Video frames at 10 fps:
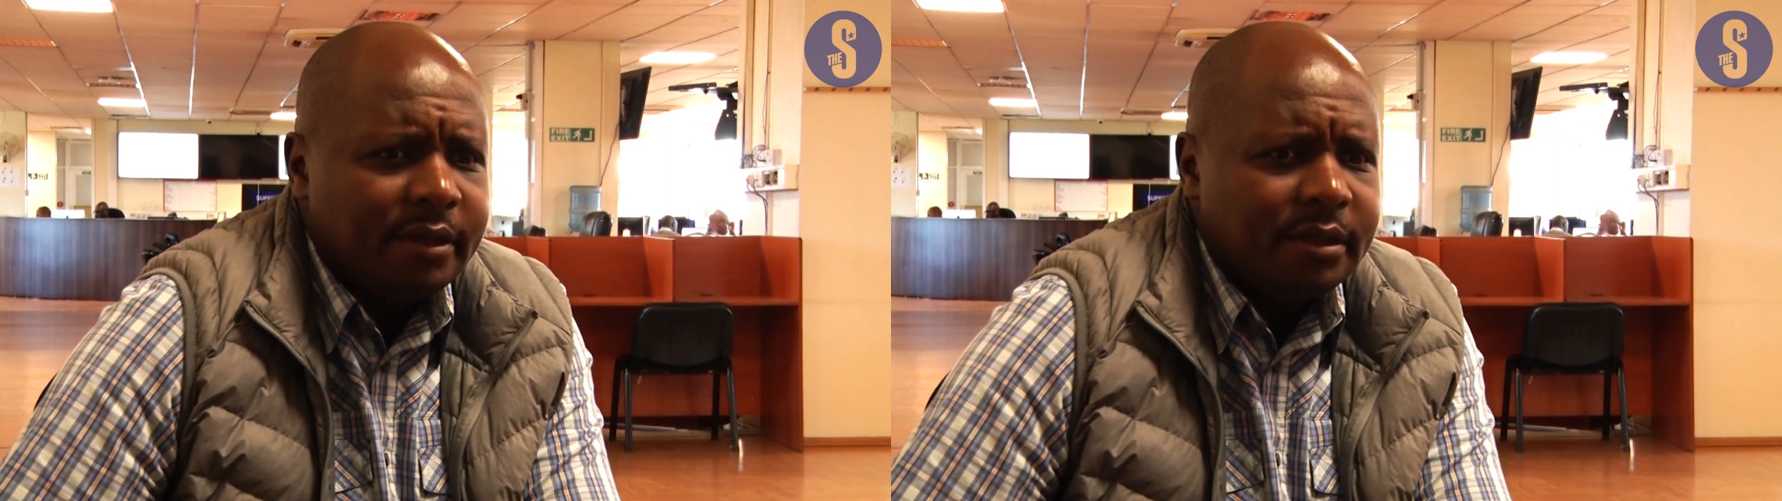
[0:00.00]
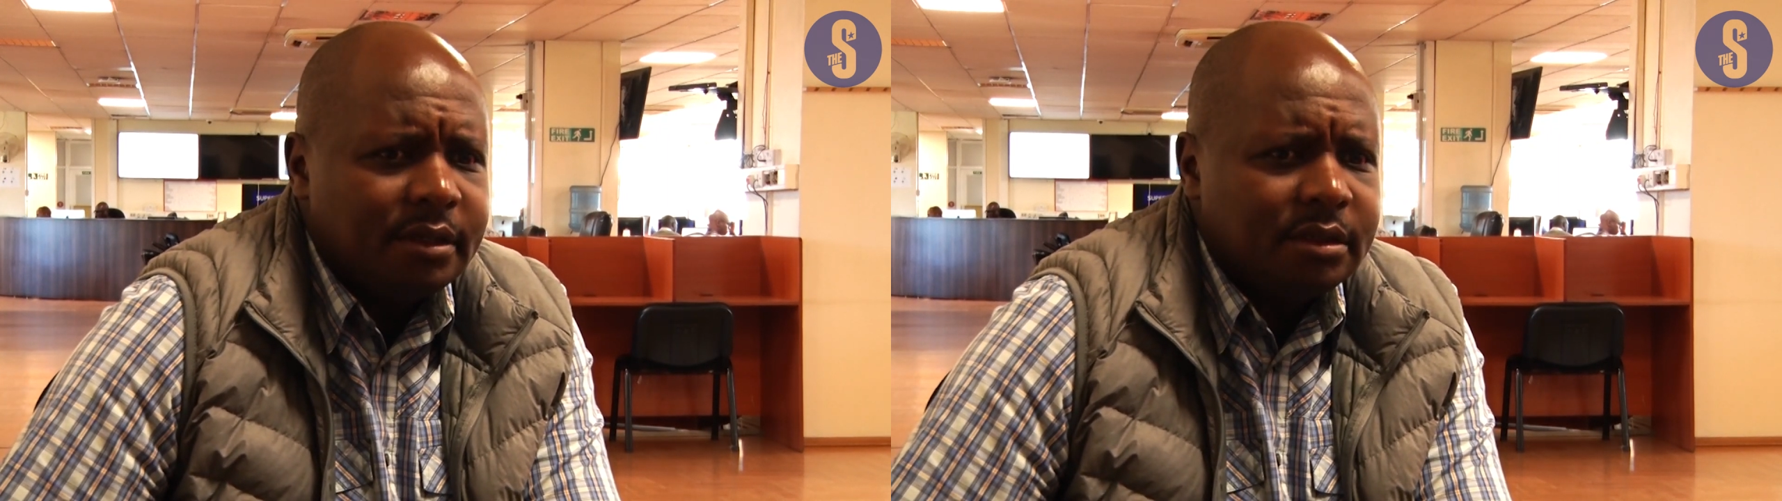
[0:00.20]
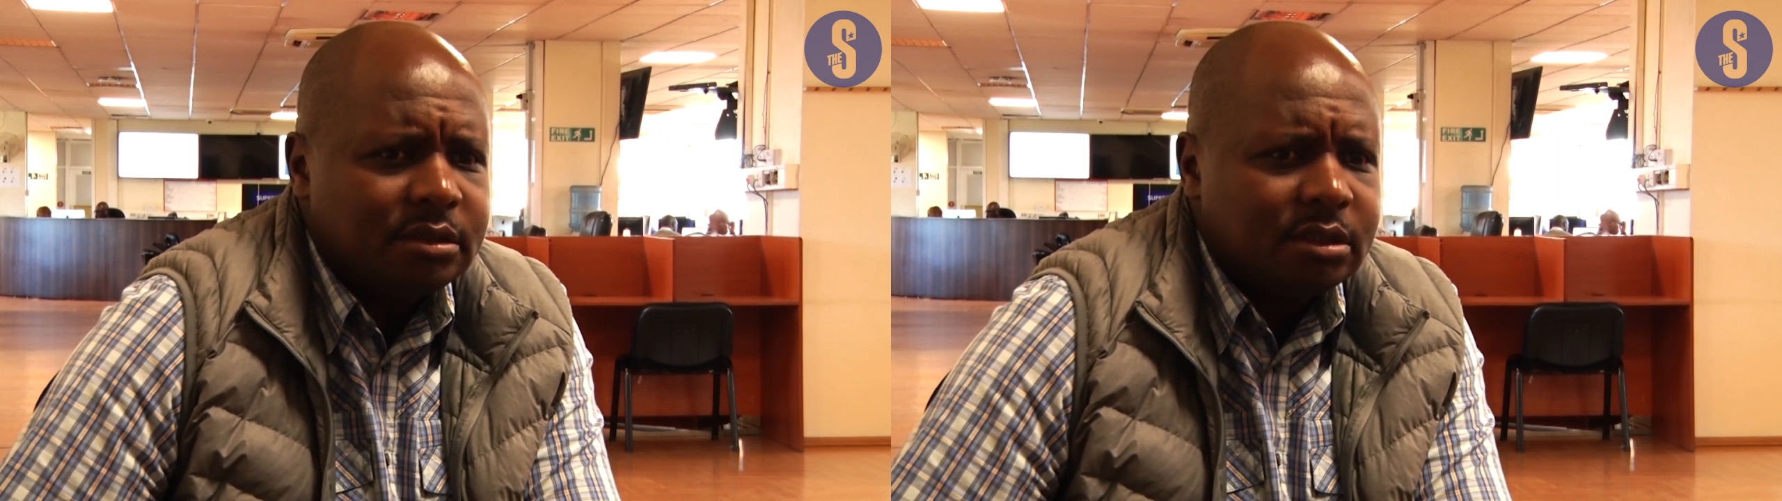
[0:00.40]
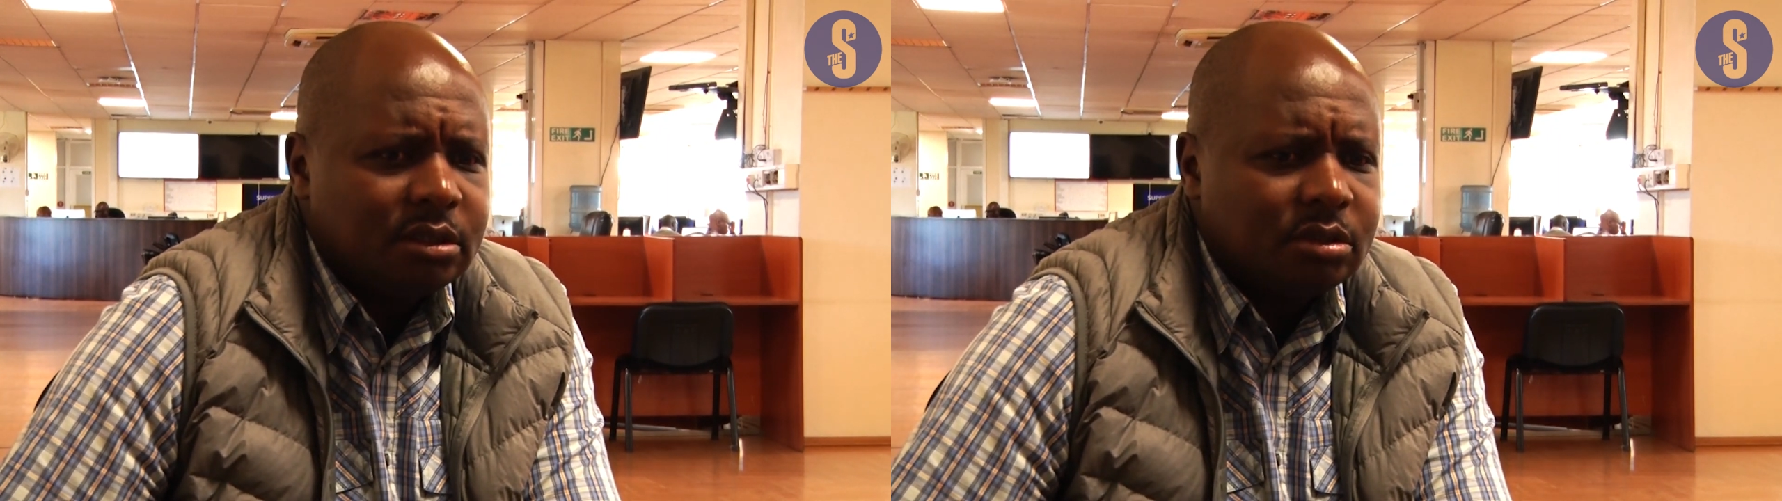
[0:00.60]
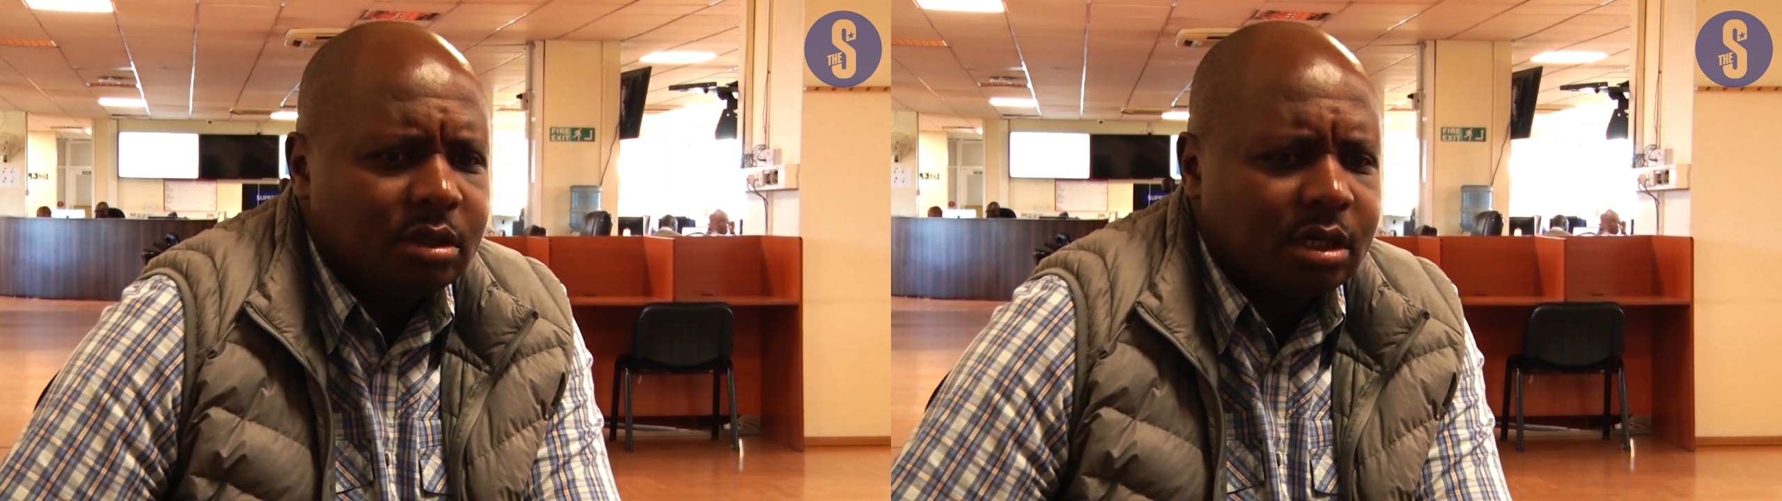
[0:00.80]

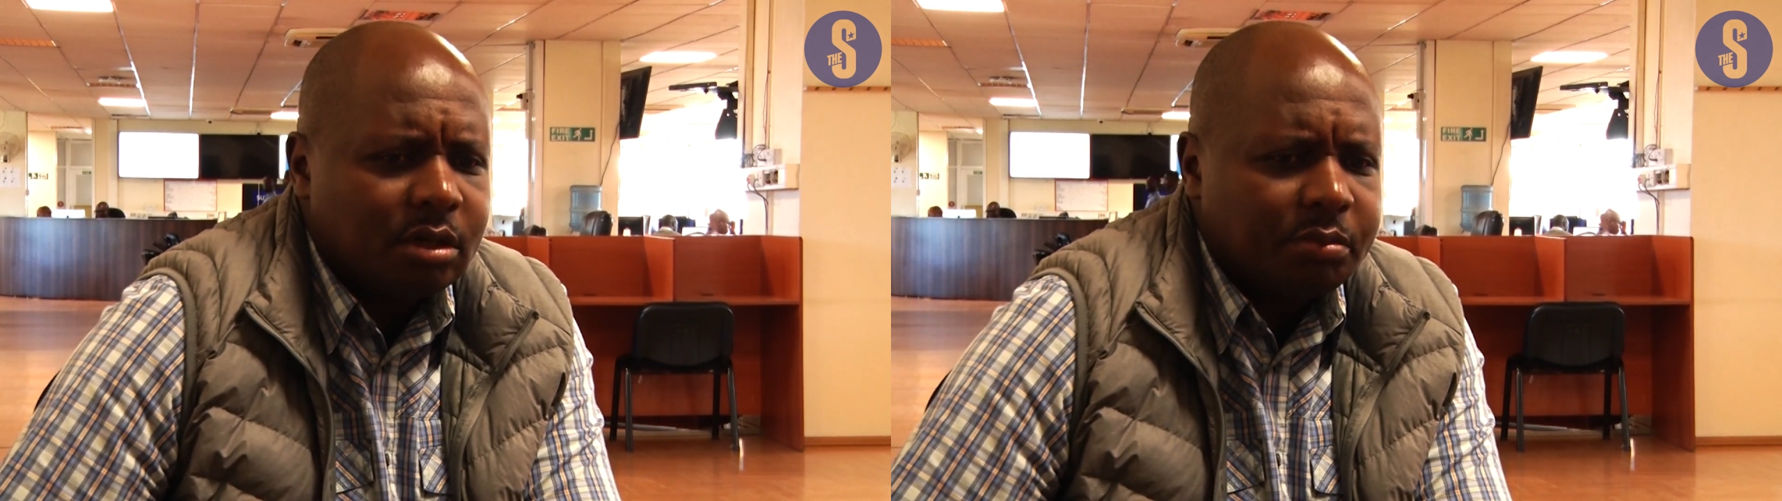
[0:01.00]
it's not an